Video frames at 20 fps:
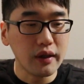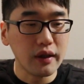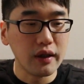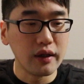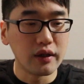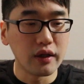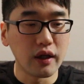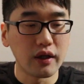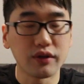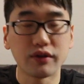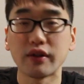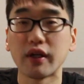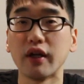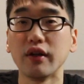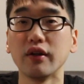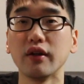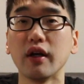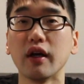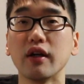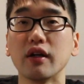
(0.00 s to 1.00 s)
it does
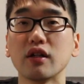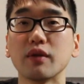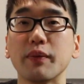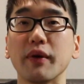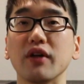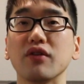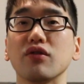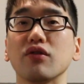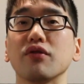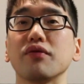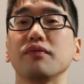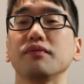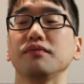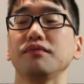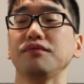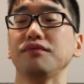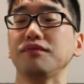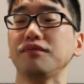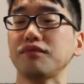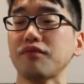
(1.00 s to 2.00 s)
tend to get expensive.
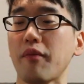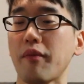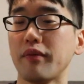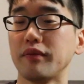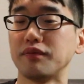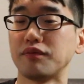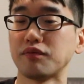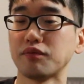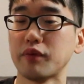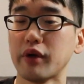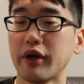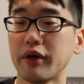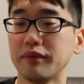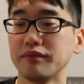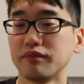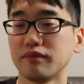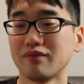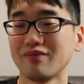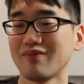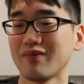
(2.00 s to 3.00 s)

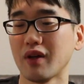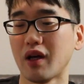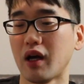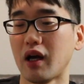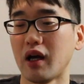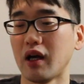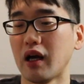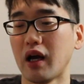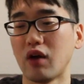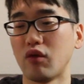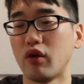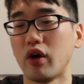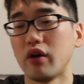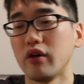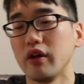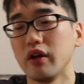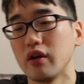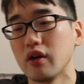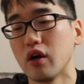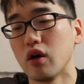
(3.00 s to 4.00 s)
But I
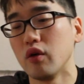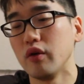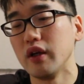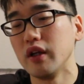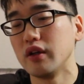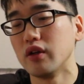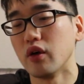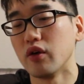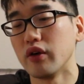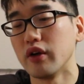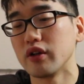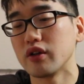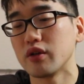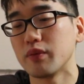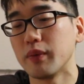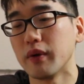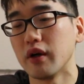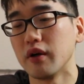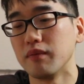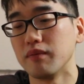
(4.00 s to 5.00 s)
rarely go eat donuts,
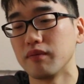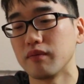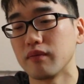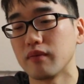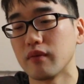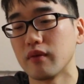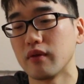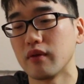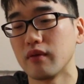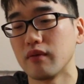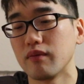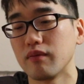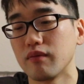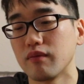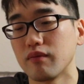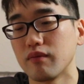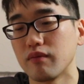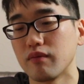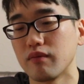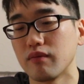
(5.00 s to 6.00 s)
but
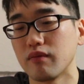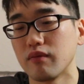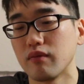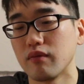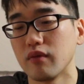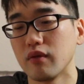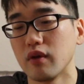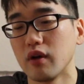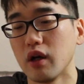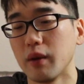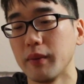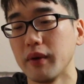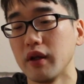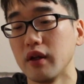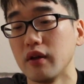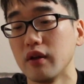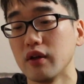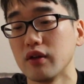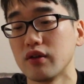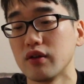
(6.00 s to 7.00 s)
I
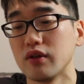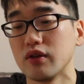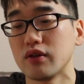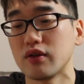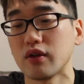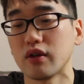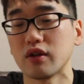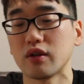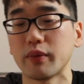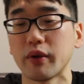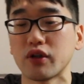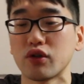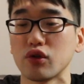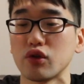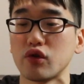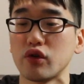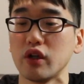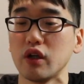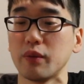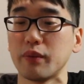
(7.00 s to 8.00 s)
mean, this is a special
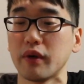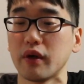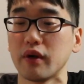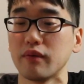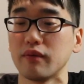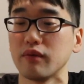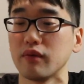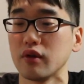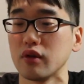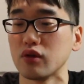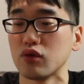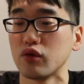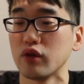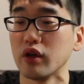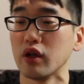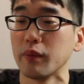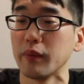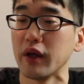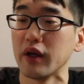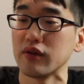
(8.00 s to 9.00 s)
treat, but it's
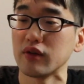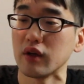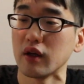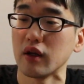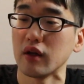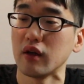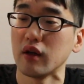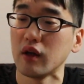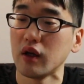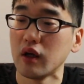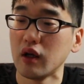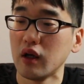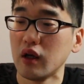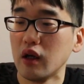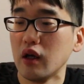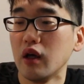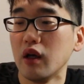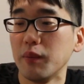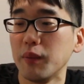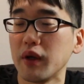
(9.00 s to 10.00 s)
really amazing. And
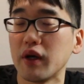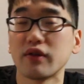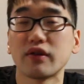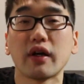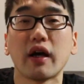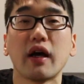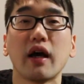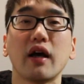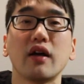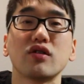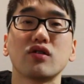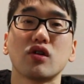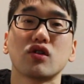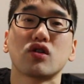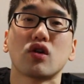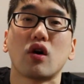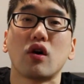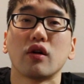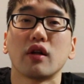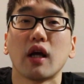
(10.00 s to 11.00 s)
because I had such
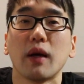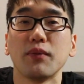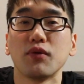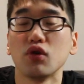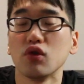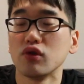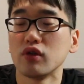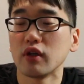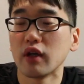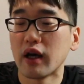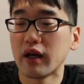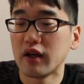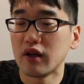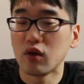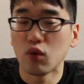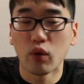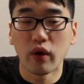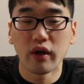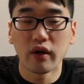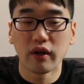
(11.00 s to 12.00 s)
a hard time choosing, I
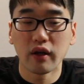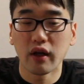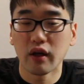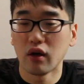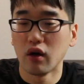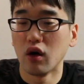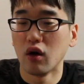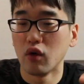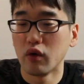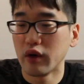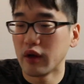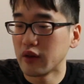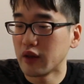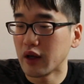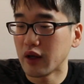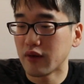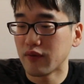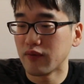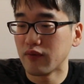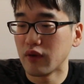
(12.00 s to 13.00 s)
didn't want to get
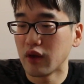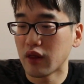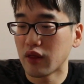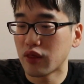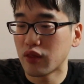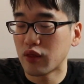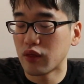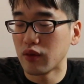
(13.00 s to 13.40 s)
like